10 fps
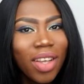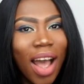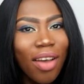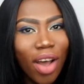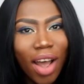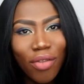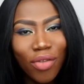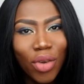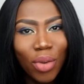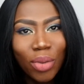So I
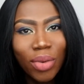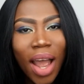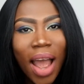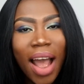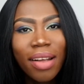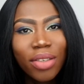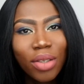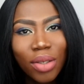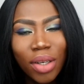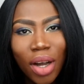do
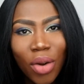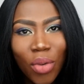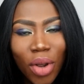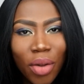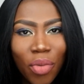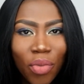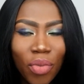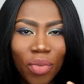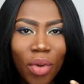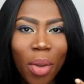
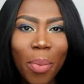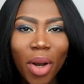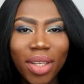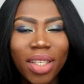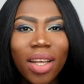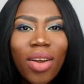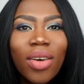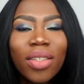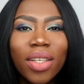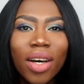unboxing
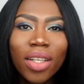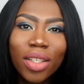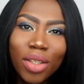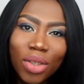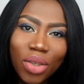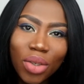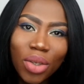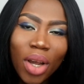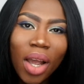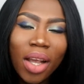on the other
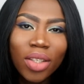2.